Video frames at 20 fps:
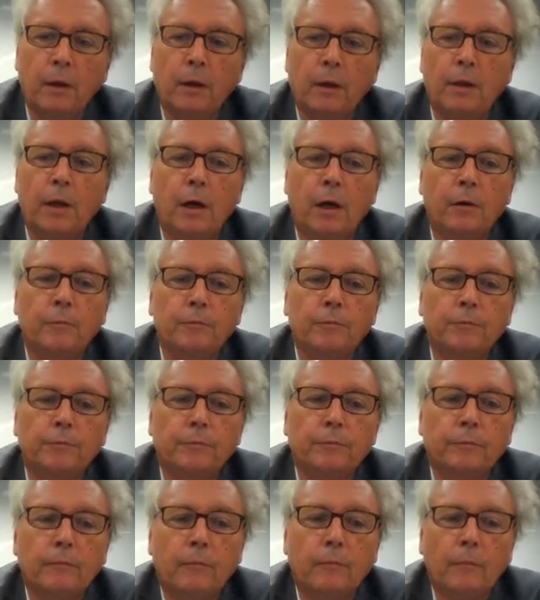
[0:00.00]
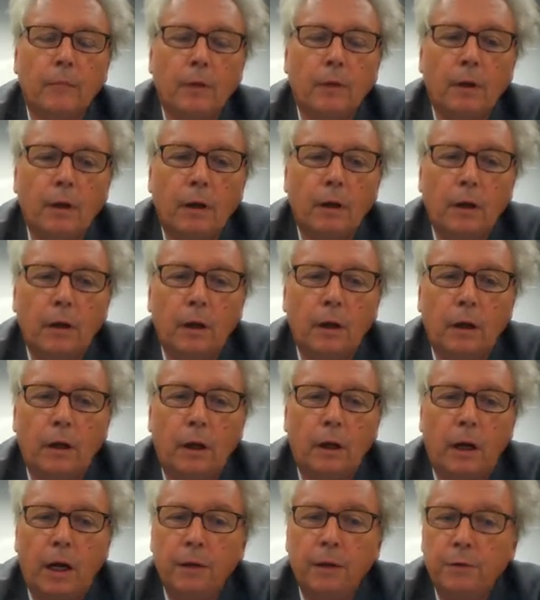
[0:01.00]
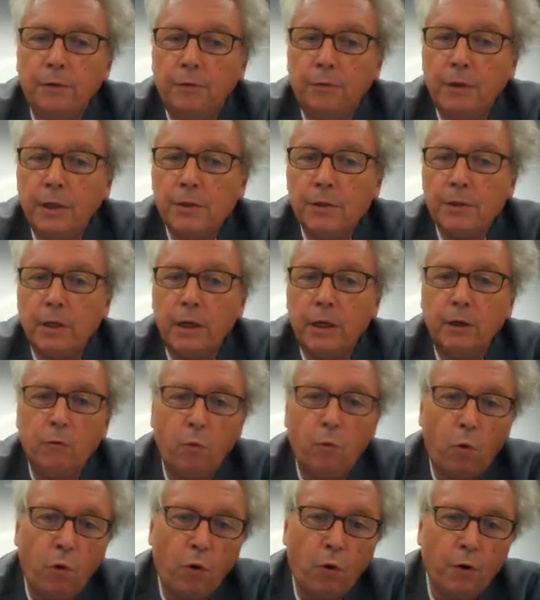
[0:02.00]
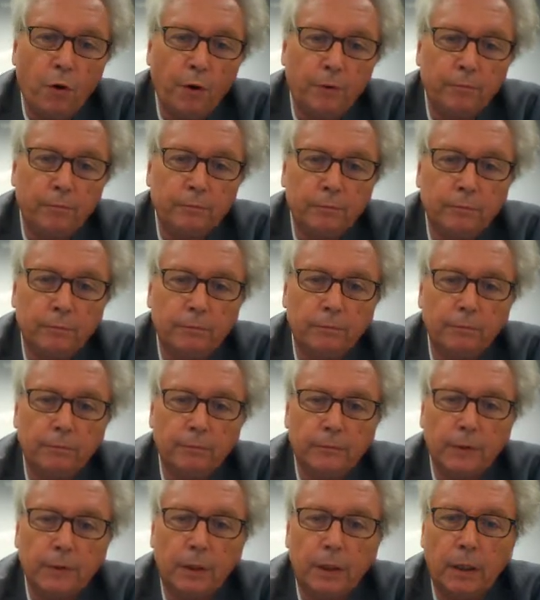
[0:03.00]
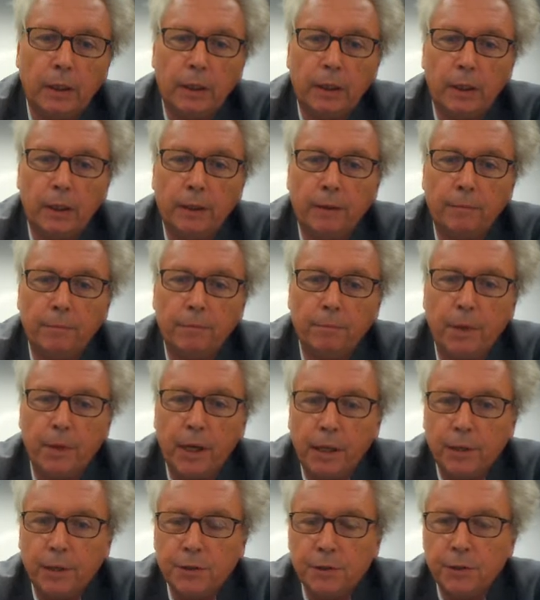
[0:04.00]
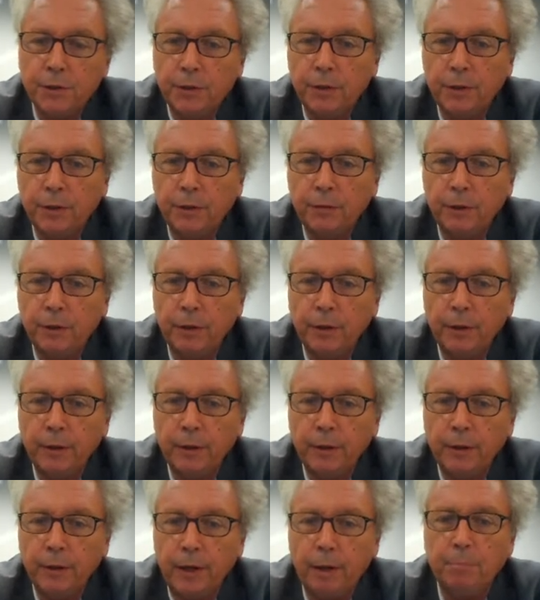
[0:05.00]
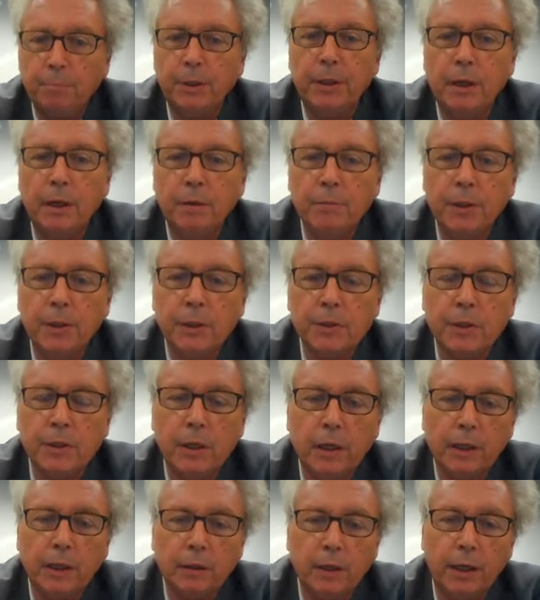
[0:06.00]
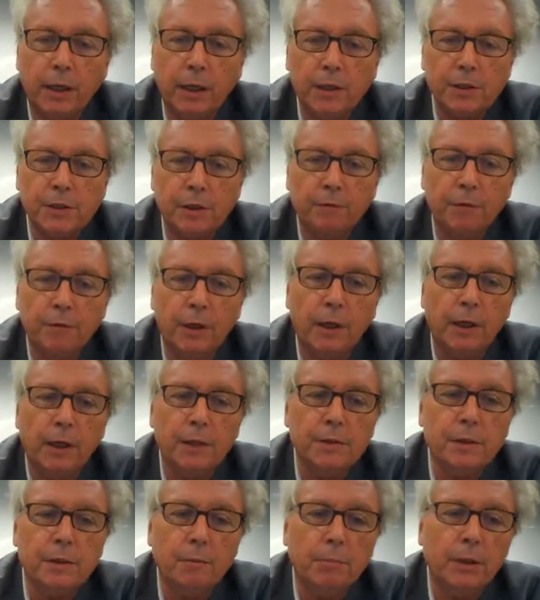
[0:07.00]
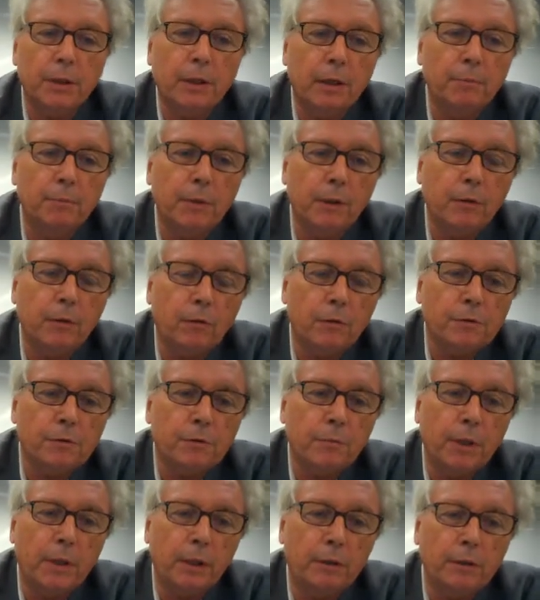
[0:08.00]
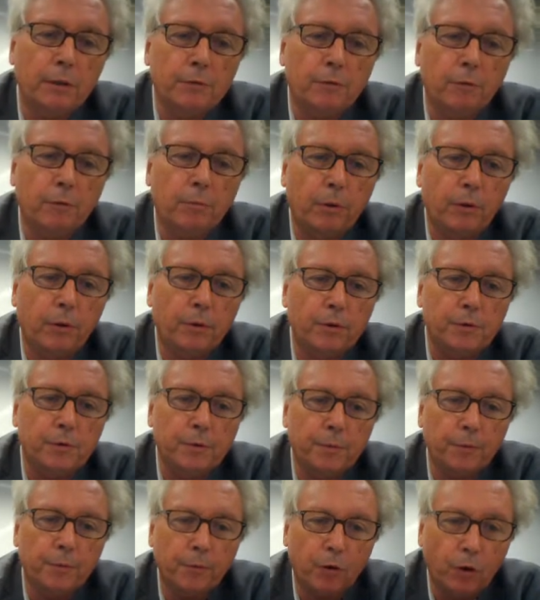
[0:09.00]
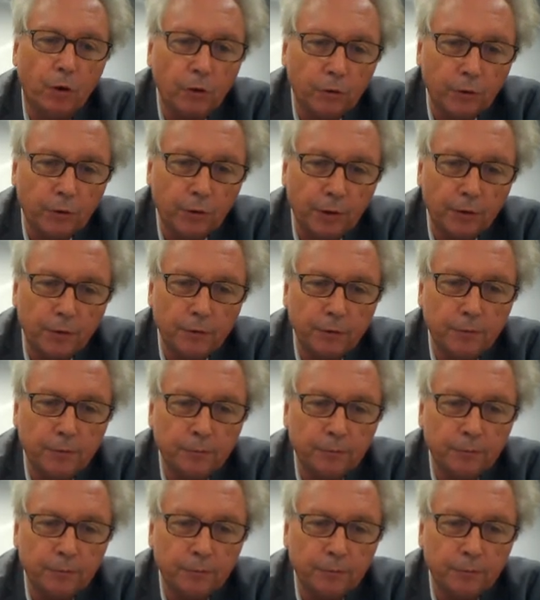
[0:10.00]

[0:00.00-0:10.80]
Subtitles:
Now, other things like war, major epidemics like the HIV/AIDS epidemic also matters for policy. Content.